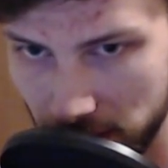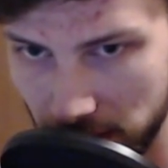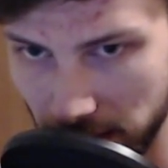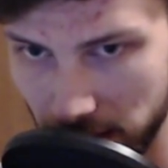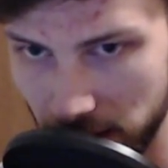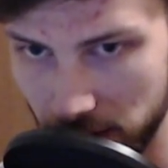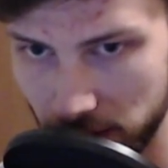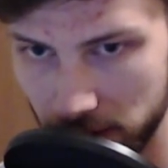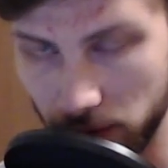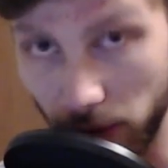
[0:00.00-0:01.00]
like here,
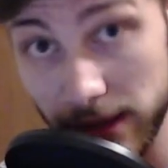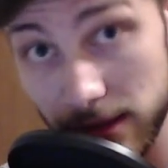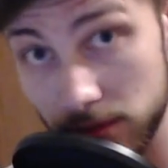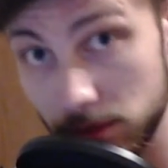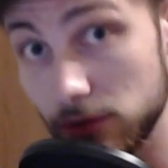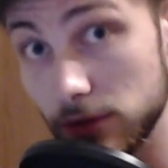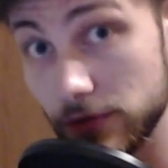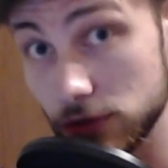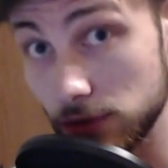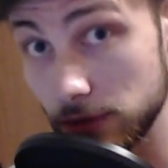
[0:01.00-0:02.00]
right in the middle
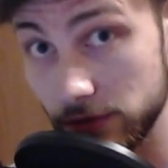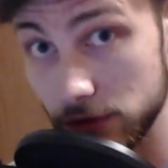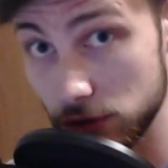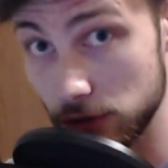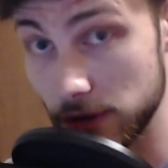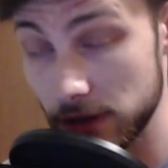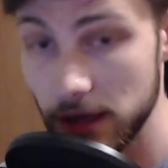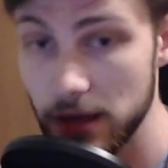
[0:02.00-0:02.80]
of the shoulder,